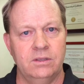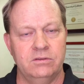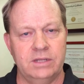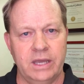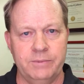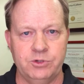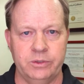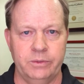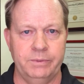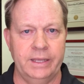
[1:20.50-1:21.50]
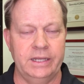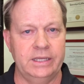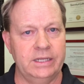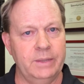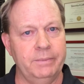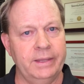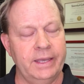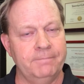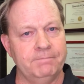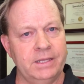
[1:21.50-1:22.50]
So now I'm treatment planning an
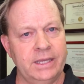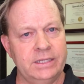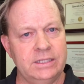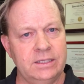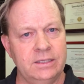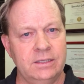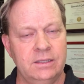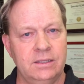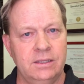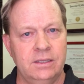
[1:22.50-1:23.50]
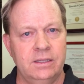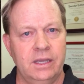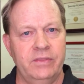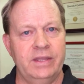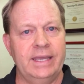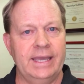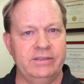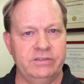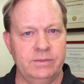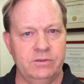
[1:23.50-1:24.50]
implant at IDEA, and then I
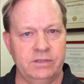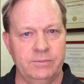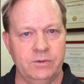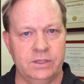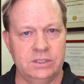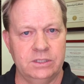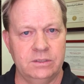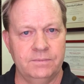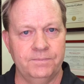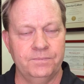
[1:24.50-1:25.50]
asked them the same question.